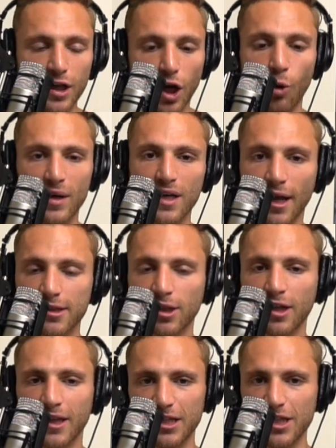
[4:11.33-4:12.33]
going nuts
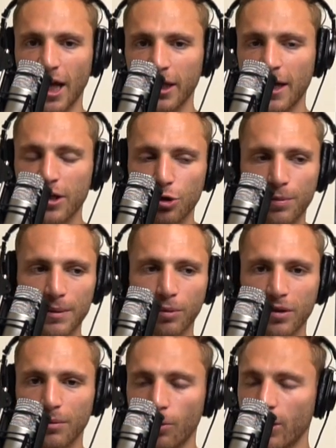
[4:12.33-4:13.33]
on and then yelling at you
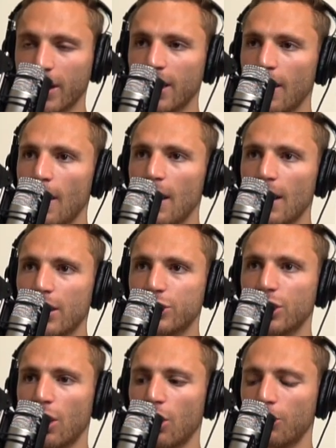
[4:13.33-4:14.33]
people in the morning.
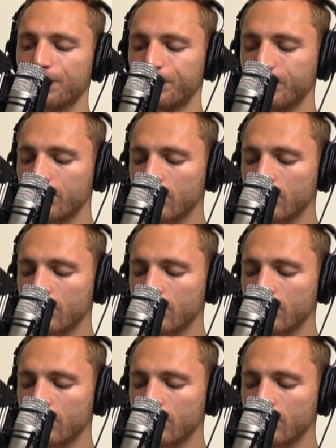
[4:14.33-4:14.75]
So